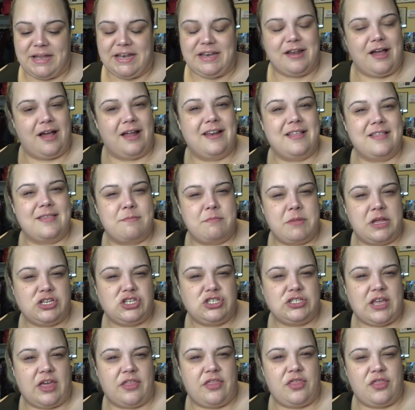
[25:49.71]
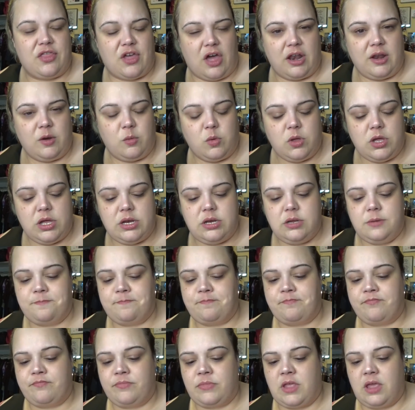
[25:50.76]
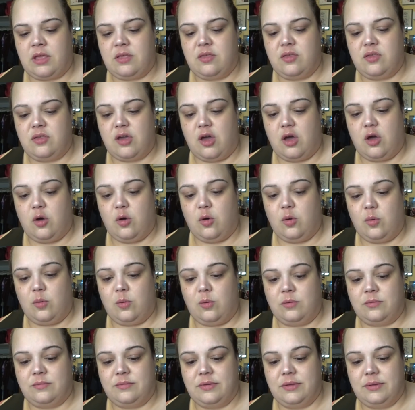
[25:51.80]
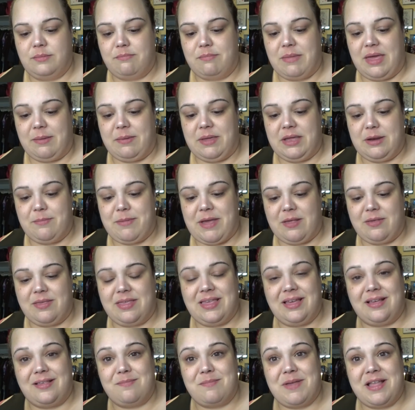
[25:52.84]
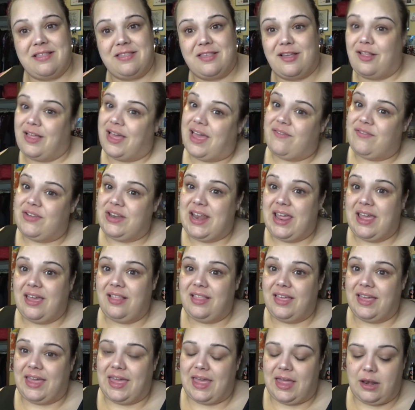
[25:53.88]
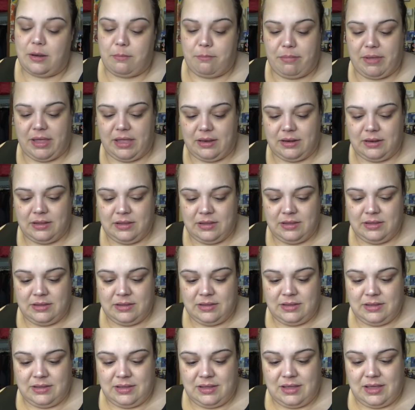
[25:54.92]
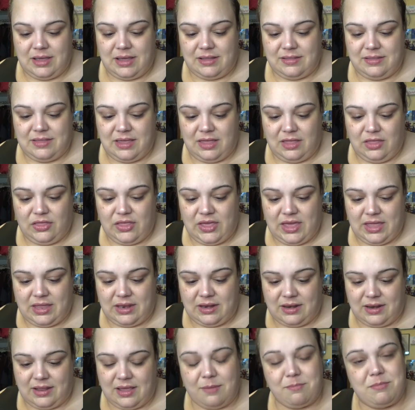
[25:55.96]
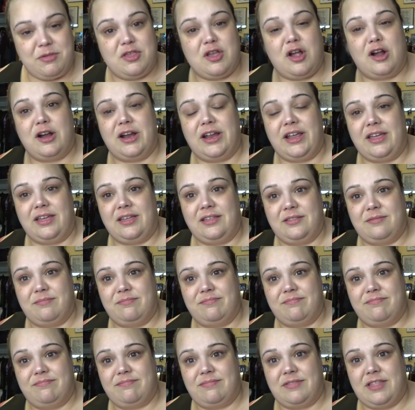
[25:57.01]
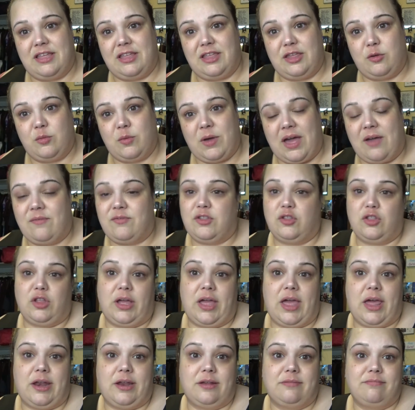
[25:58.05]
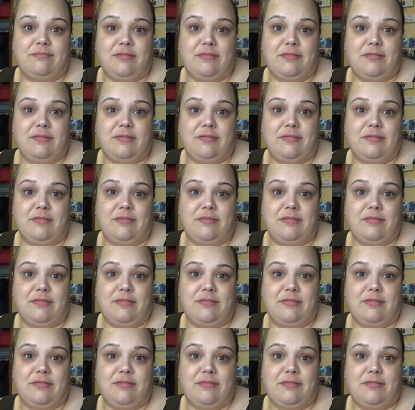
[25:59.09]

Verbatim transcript: but not as much as I thought it would. So maybe in about six months I'll have a nail again, but until then, I'm sorry that you have to look at it.